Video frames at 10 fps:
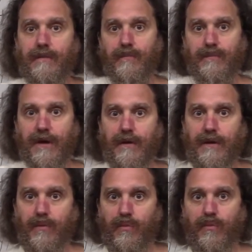not
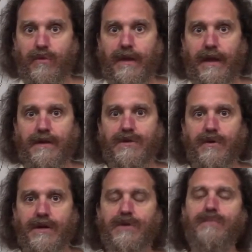only the x
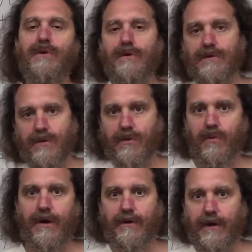direction, but also the
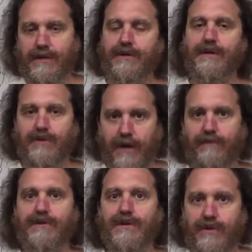y direction. It
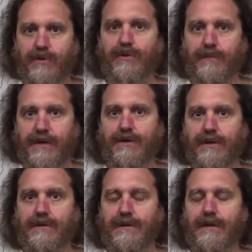travels in 2
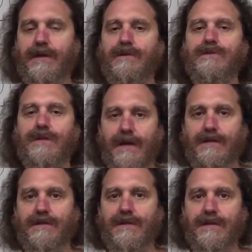dimensions, and there's
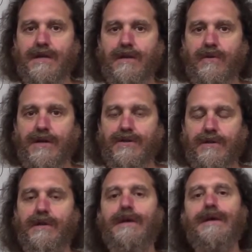constant
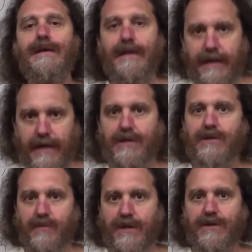acceleration in each
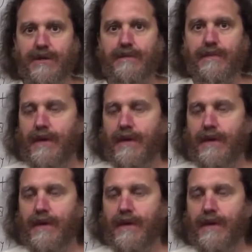dimension.